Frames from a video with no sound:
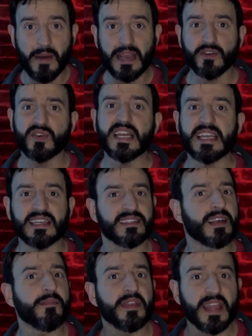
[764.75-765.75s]
Mind reading is
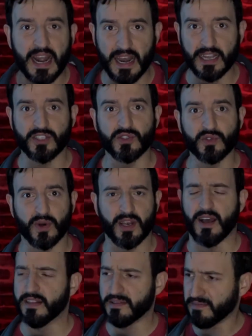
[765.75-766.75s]
something that I like to do a
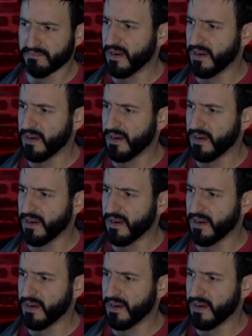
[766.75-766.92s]
lot.